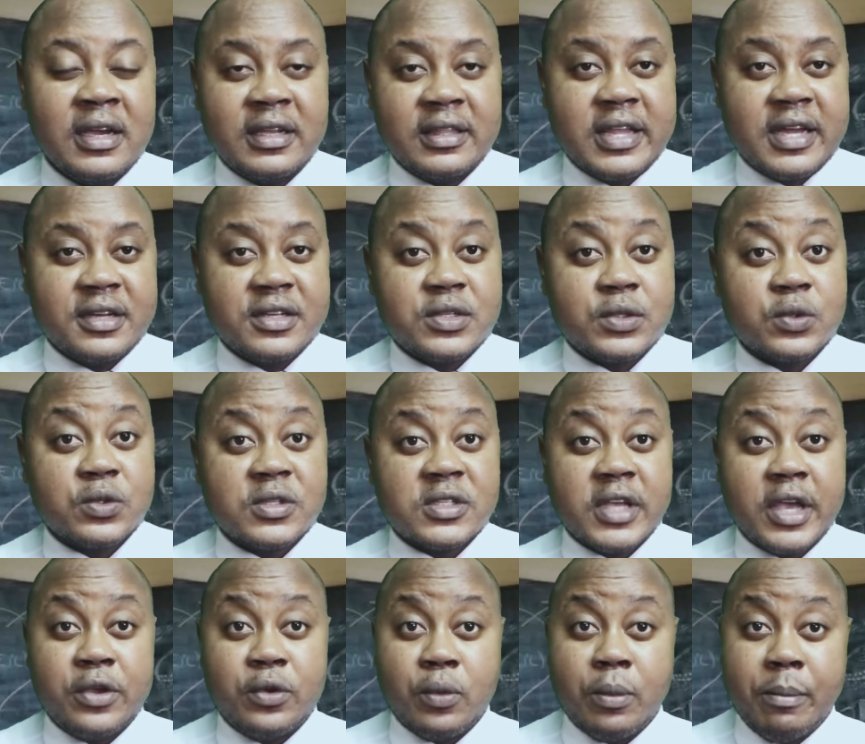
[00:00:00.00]
That is to
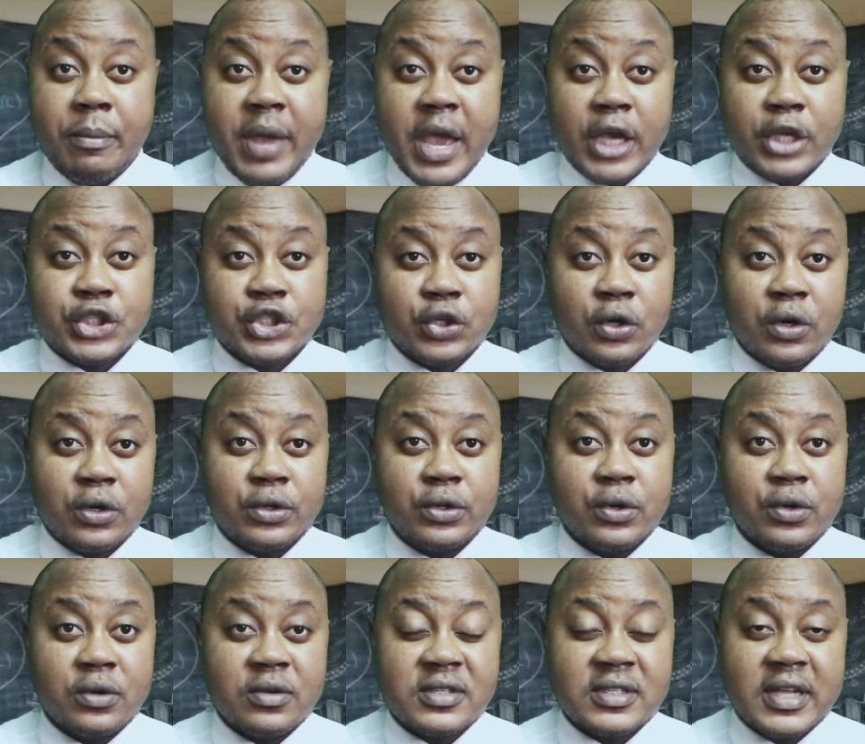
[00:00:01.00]
say, you make sure
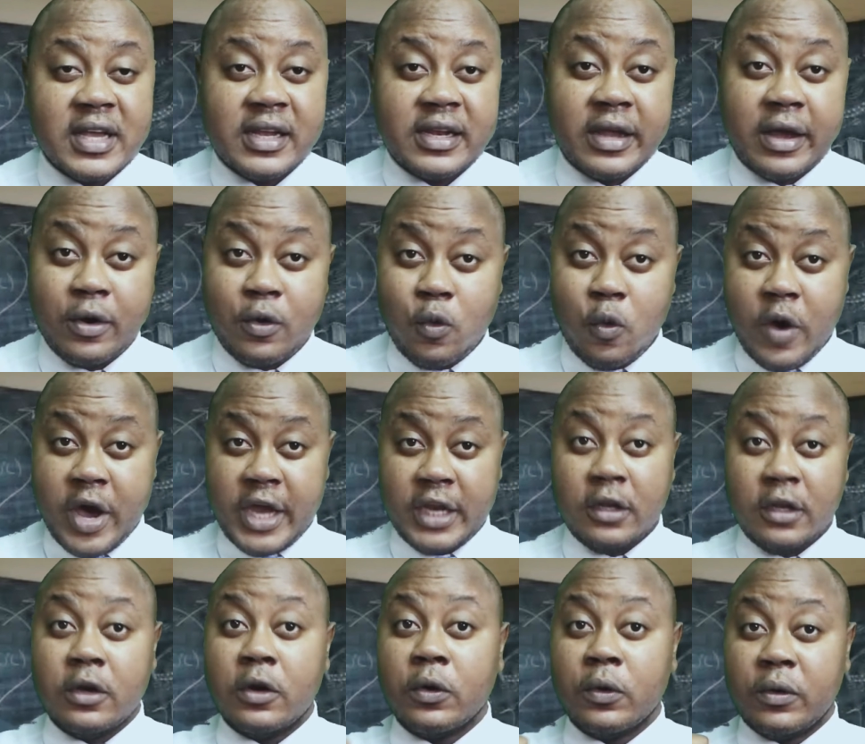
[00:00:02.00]
those that are
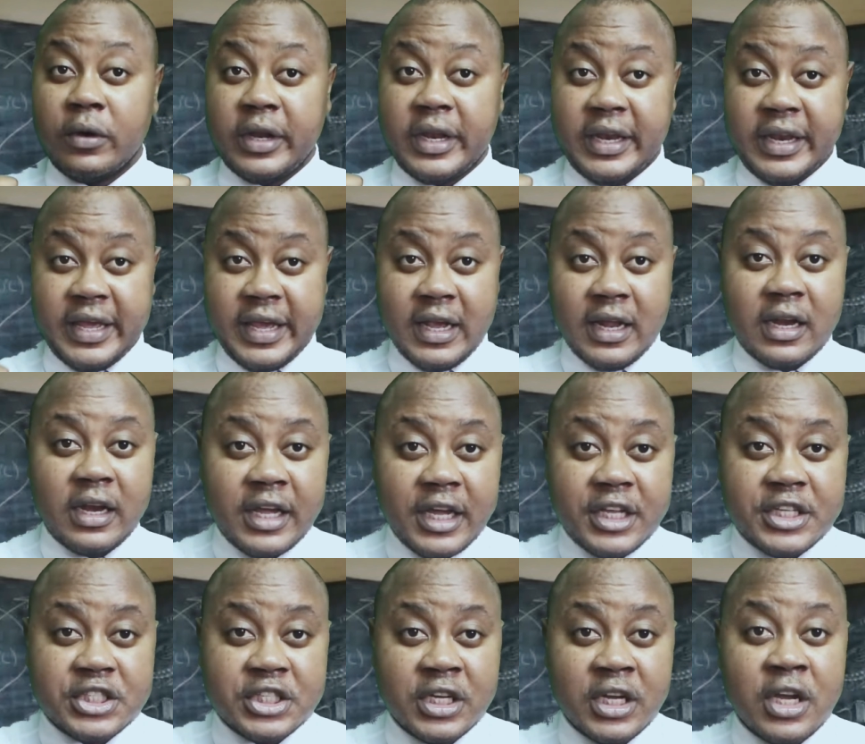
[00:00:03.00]
quite good in
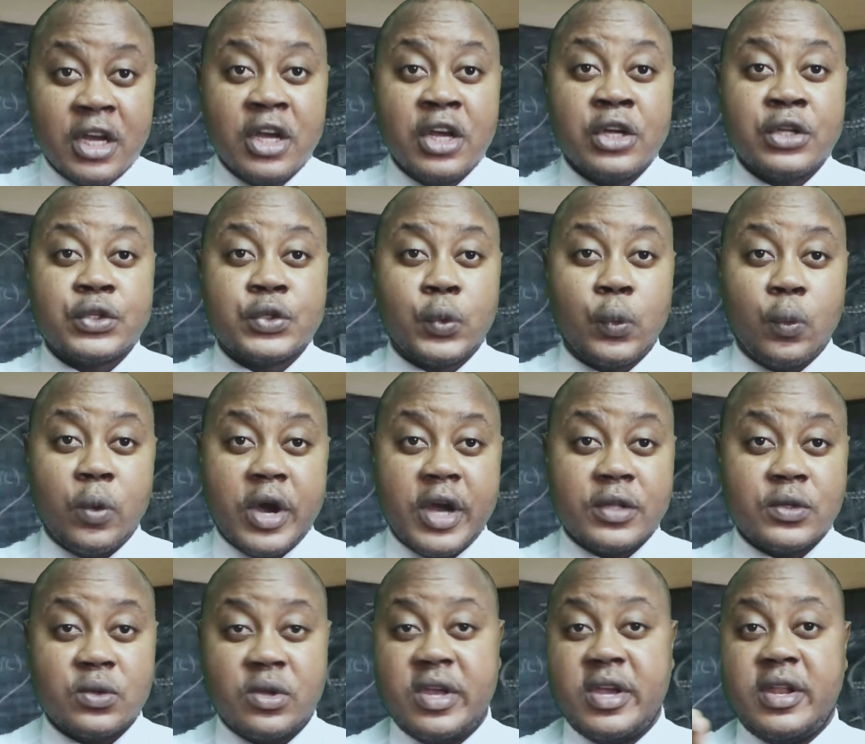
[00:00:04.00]
English to work
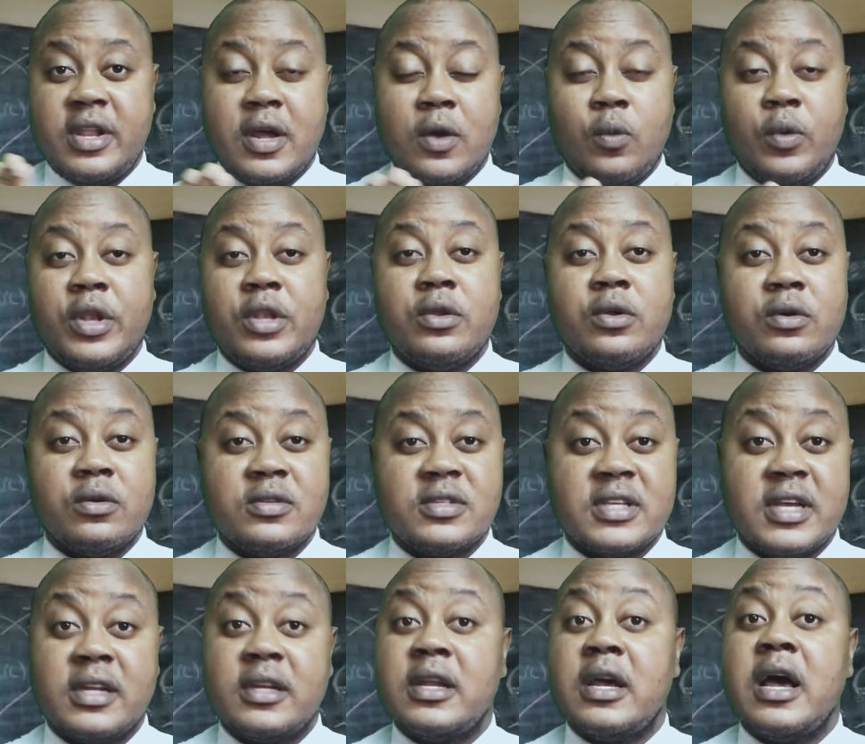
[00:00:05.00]
together with those
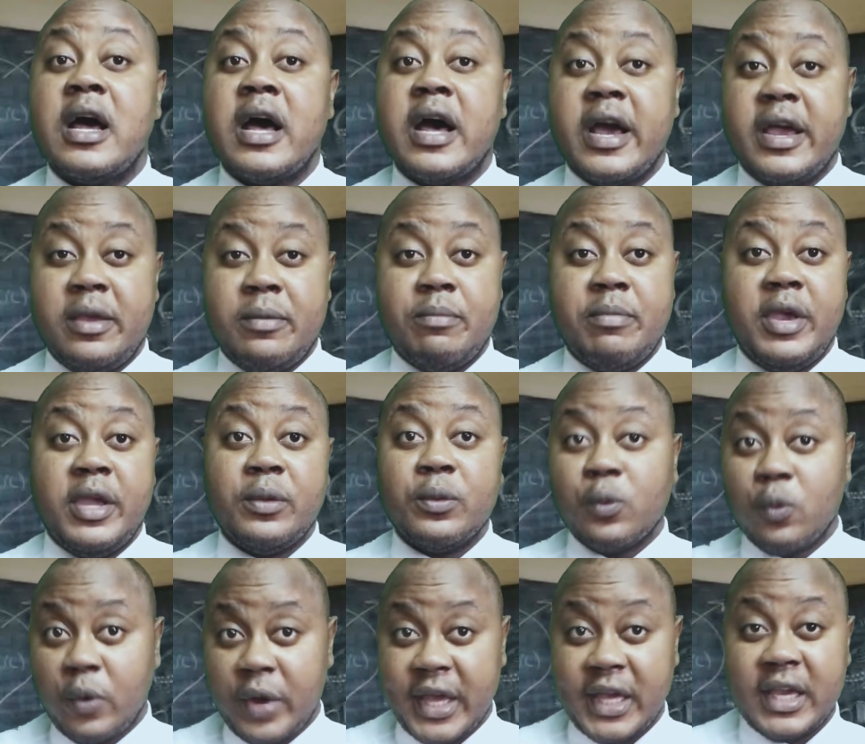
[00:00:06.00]
that are a bit
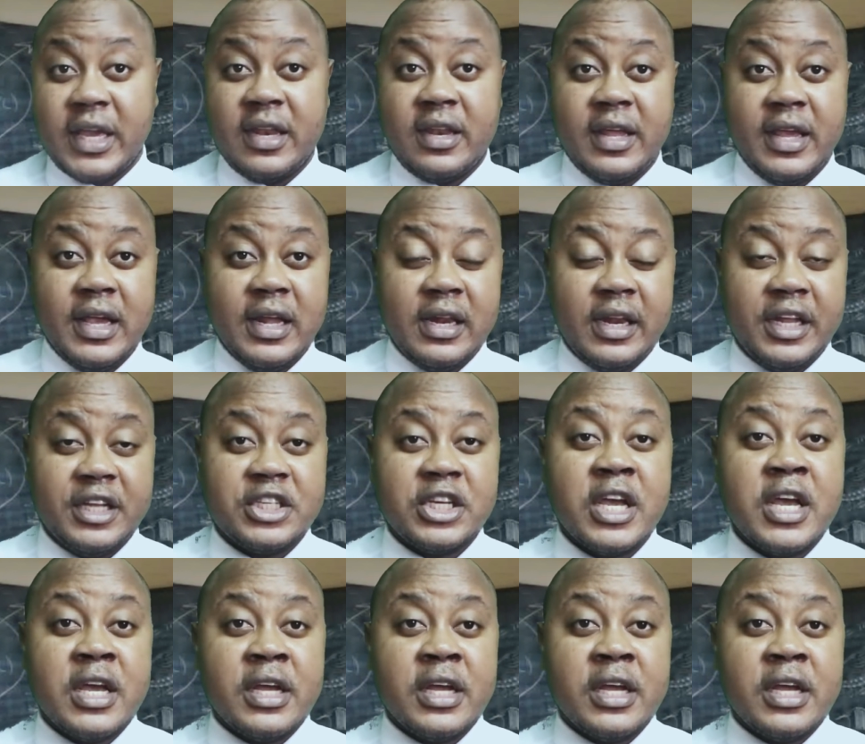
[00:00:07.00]
weak in English.